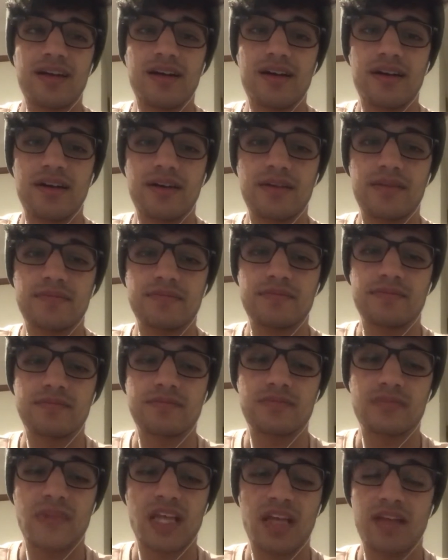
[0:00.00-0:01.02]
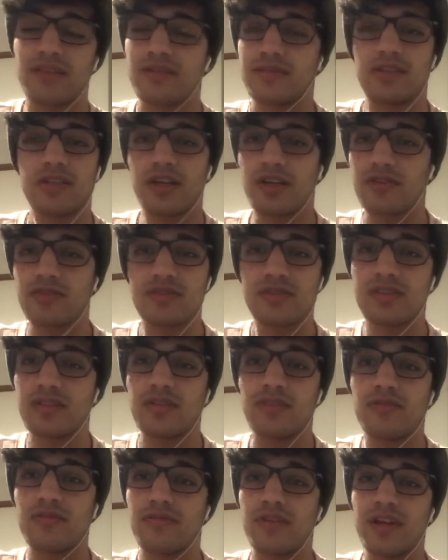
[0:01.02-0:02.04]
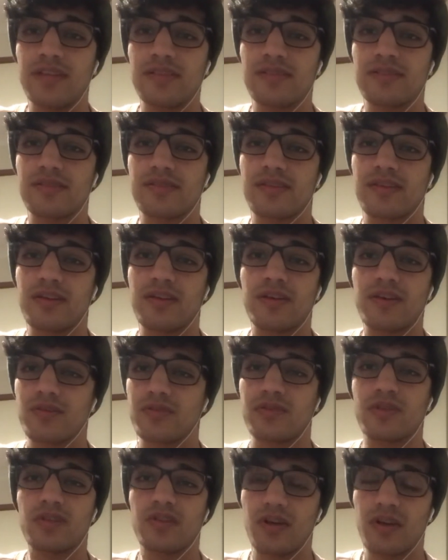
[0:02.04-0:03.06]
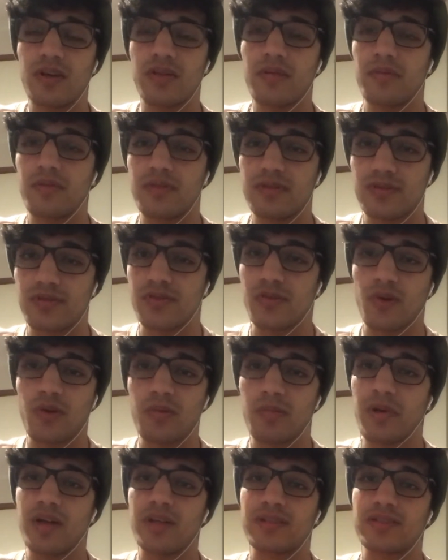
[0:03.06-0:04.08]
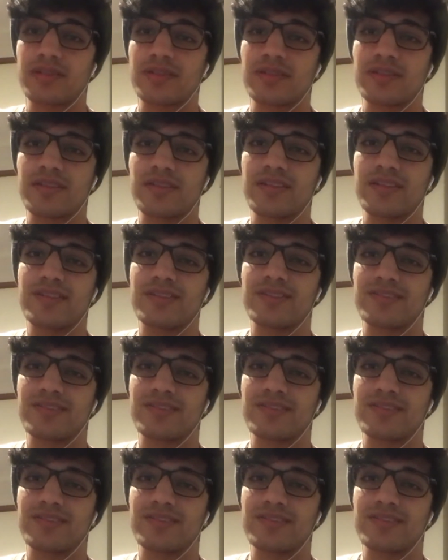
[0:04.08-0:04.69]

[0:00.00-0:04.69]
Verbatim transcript: Um, and you got to see new faces and you got to learn so much and